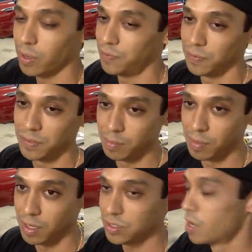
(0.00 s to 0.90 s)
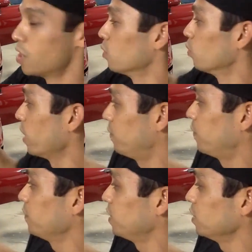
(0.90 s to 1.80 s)
wait 15 minutes, wait
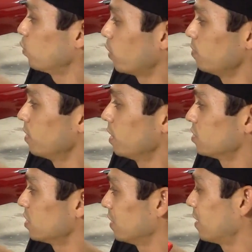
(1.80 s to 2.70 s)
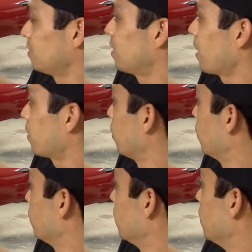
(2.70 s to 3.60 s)
15, 20 minutes, let that tack coat,